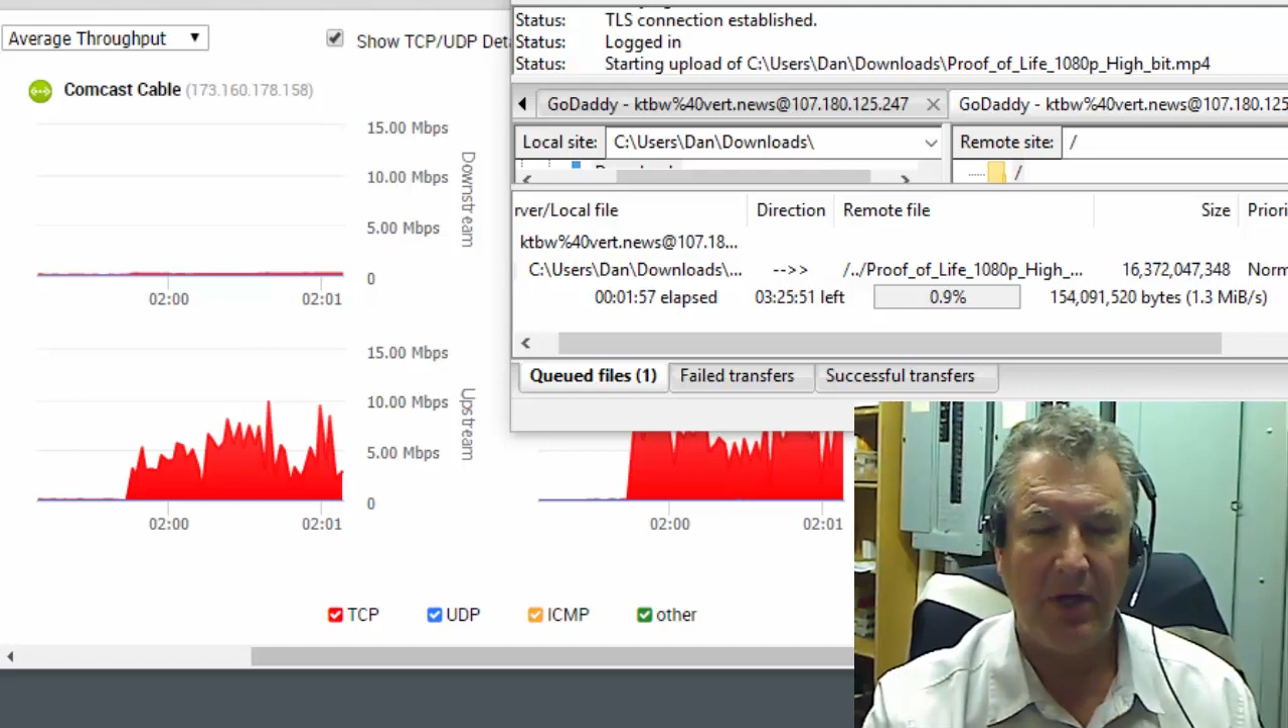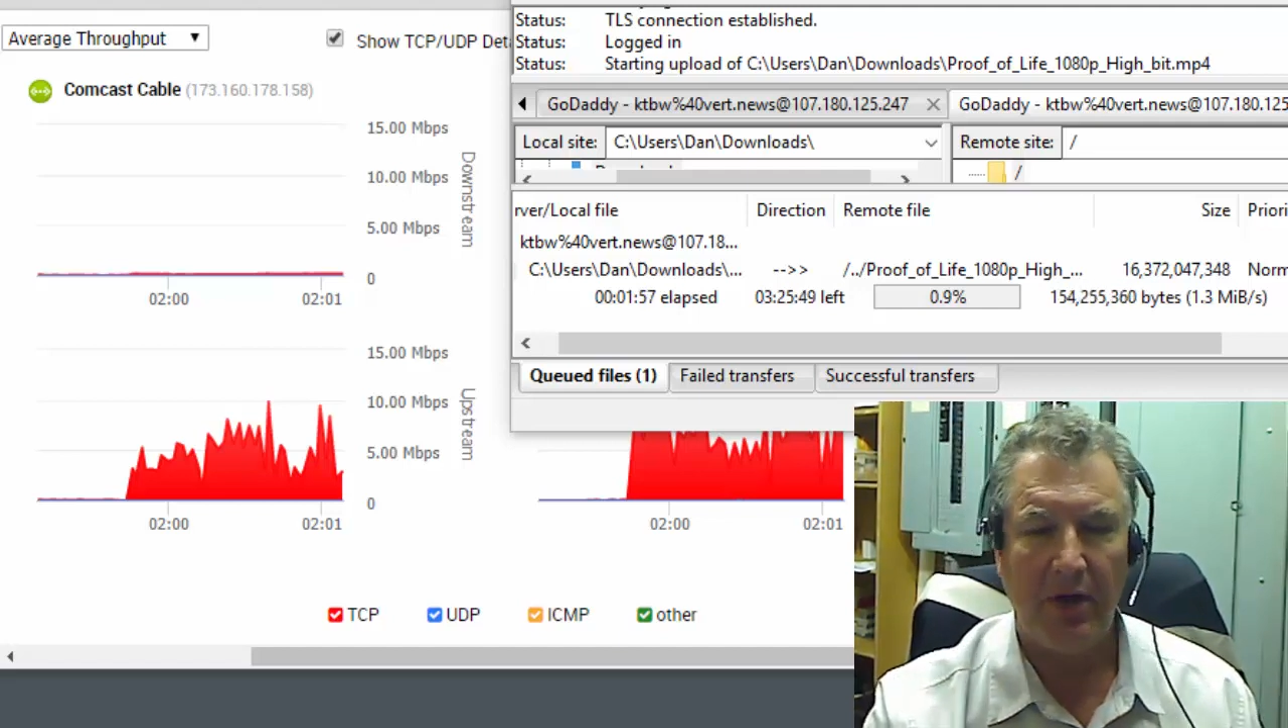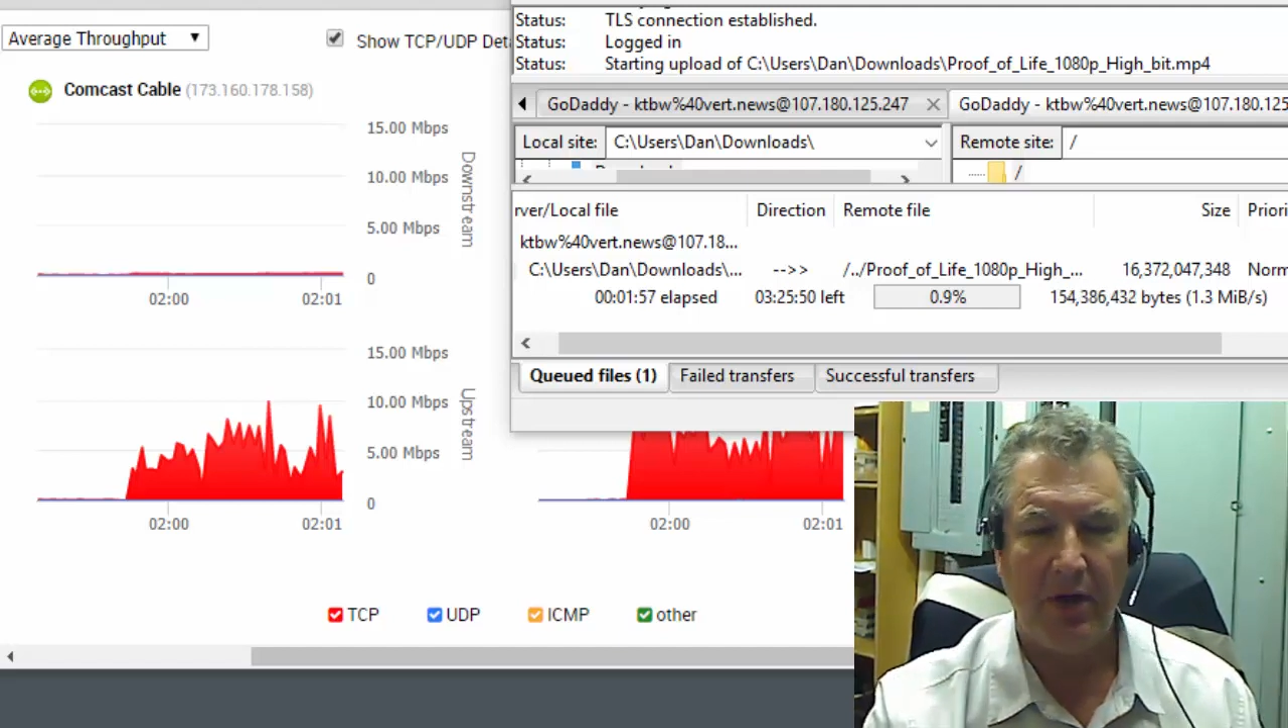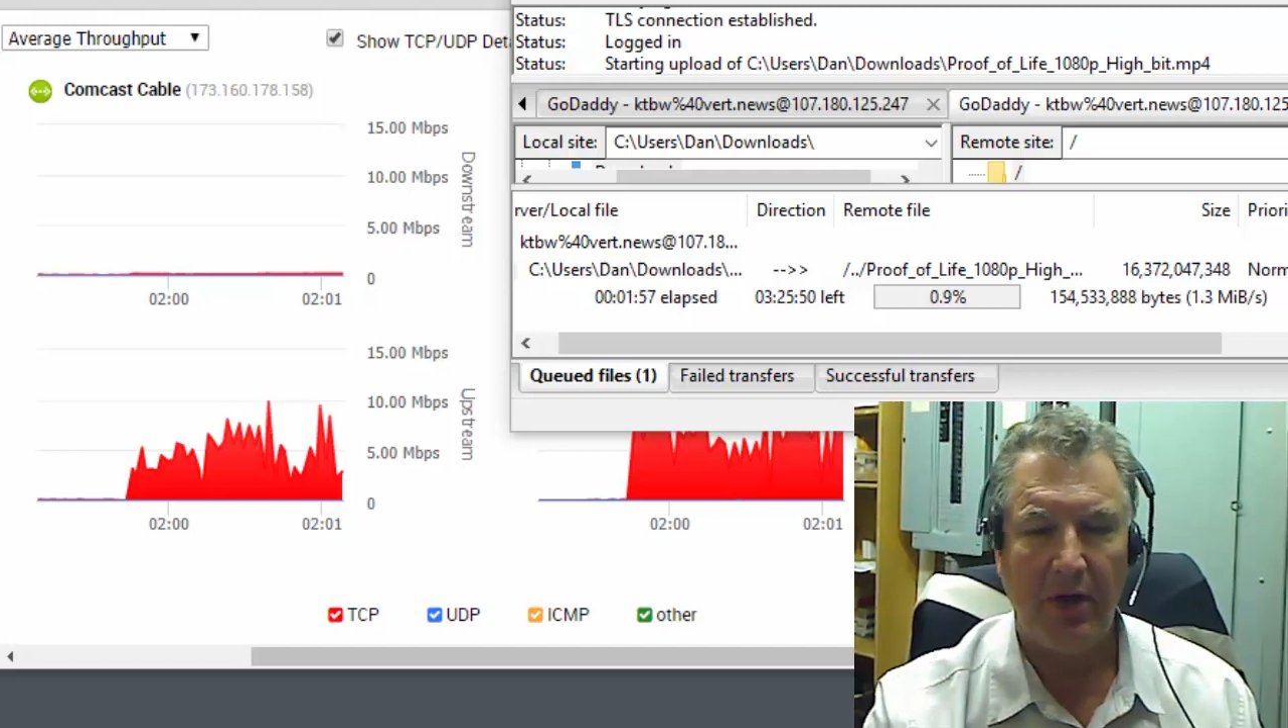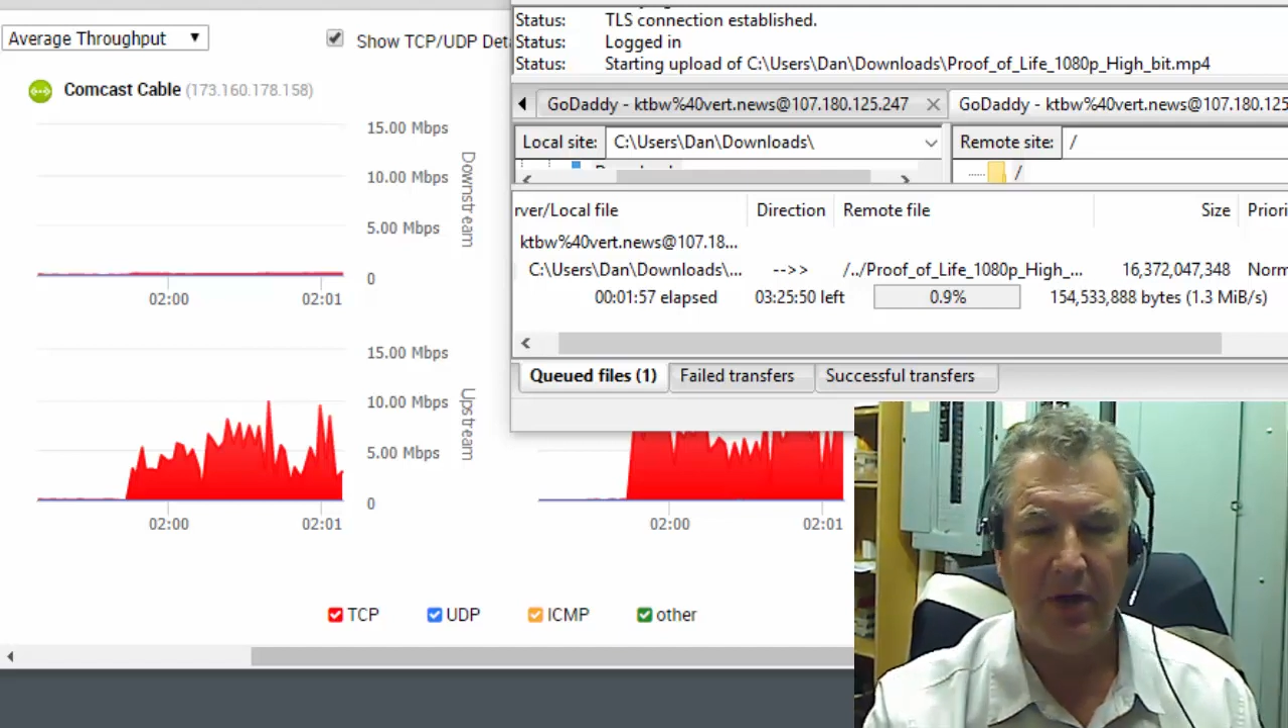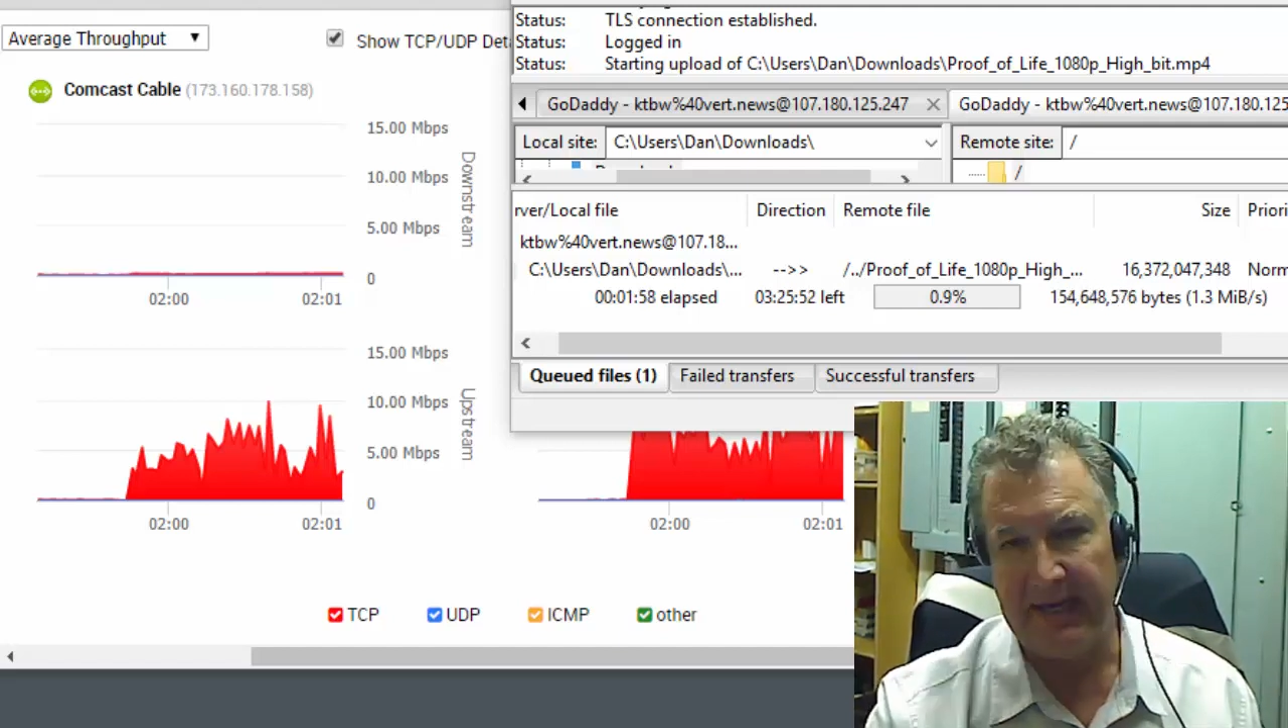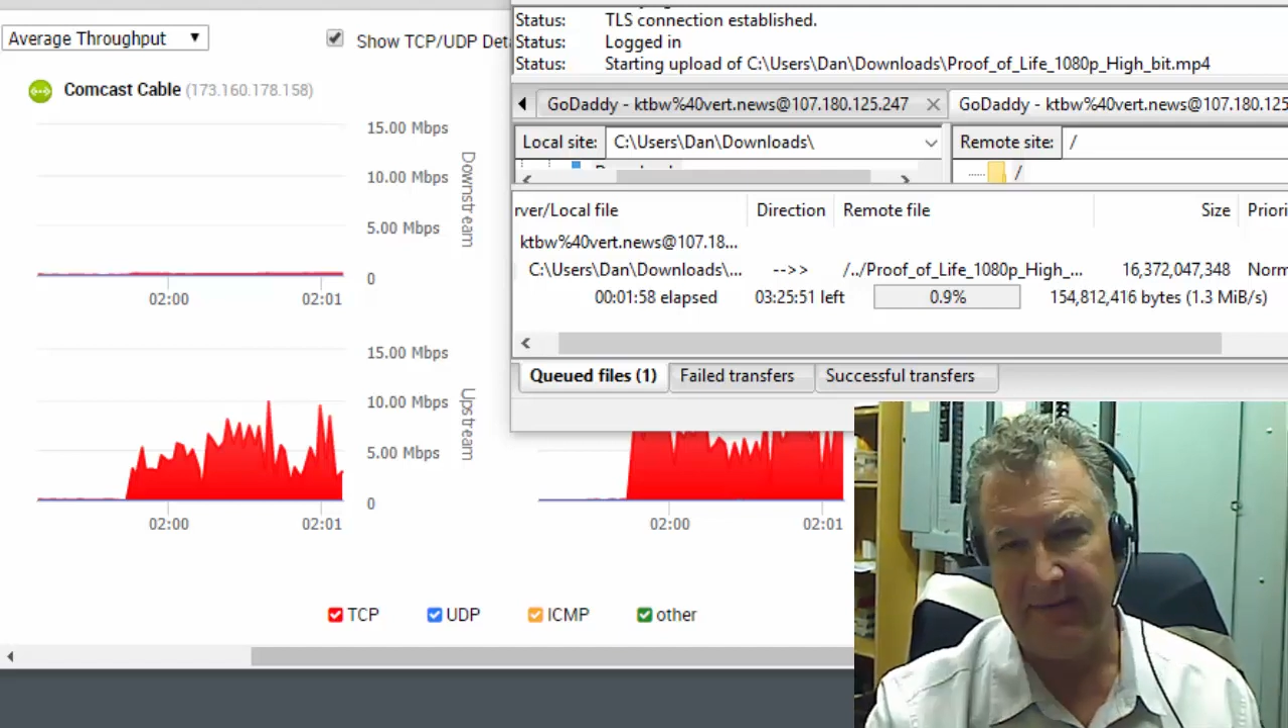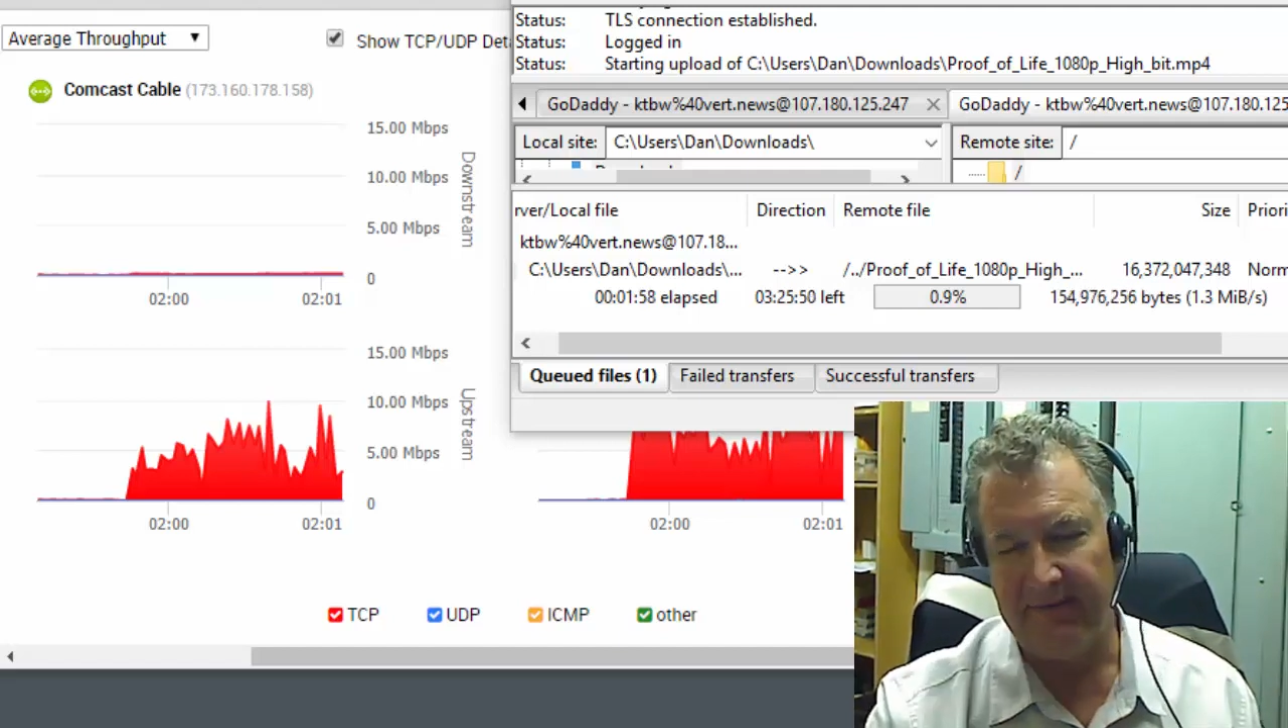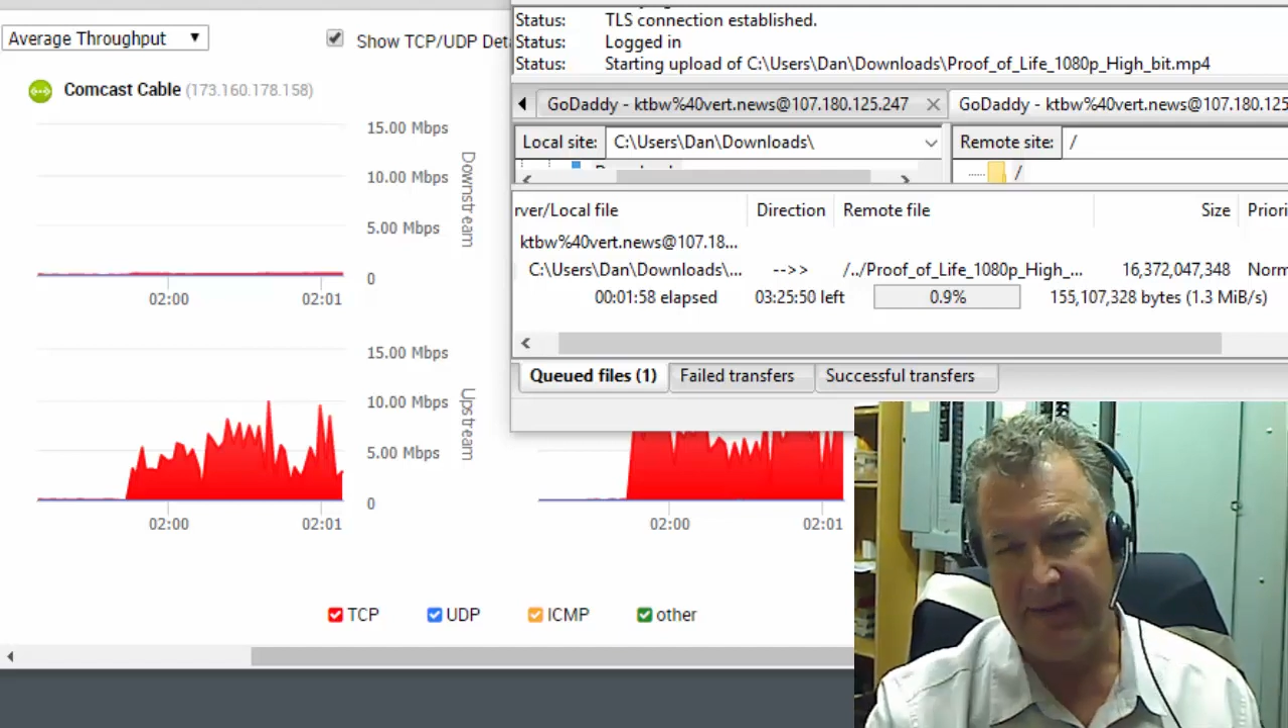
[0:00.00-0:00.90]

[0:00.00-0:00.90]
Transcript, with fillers: GoDaddy